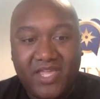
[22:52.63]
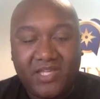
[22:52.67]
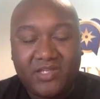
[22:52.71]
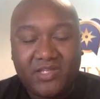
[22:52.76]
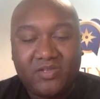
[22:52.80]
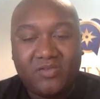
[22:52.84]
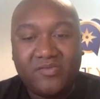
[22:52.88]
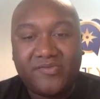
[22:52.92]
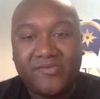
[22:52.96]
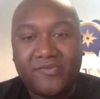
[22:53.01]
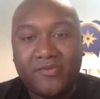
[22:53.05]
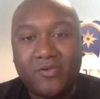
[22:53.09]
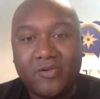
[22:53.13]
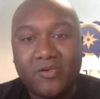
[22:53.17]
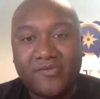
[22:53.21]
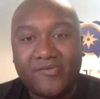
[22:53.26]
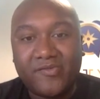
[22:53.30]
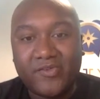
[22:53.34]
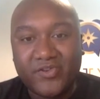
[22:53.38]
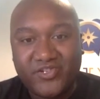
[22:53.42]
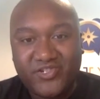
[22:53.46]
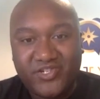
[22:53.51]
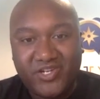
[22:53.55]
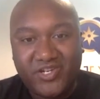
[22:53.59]
Thank you
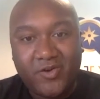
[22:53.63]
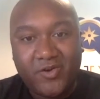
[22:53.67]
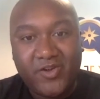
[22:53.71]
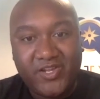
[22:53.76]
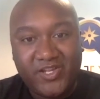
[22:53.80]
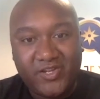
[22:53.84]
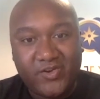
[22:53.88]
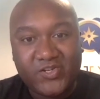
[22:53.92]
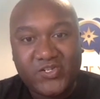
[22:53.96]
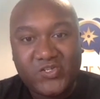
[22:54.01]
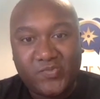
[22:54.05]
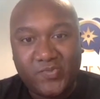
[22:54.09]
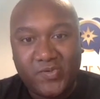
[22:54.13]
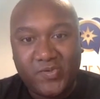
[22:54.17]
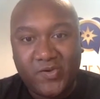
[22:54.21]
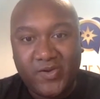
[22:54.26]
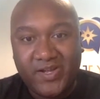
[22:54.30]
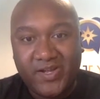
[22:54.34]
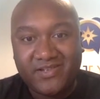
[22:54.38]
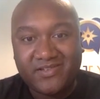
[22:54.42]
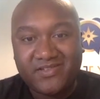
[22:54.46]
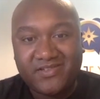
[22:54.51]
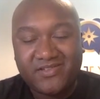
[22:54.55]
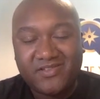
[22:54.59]
for sharing your
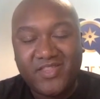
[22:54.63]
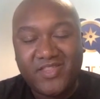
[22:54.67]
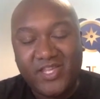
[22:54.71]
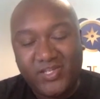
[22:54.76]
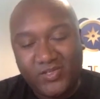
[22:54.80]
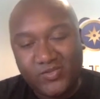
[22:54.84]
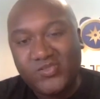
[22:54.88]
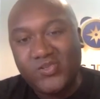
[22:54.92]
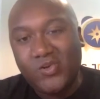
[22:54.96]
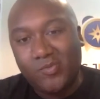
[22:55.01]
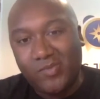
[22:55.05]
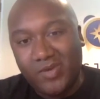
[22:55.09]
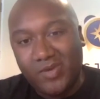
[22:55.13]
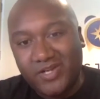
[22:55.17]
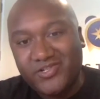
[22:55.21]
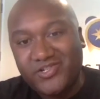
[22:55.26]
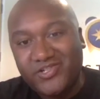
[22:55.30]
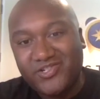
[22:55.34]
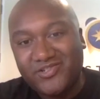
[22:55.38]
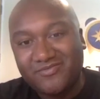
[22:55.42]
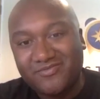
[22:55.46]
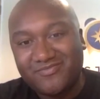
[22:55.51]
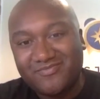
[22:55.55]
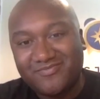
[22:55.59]
experience. Thank you so
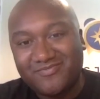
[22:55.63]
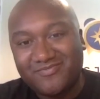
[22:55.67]
much.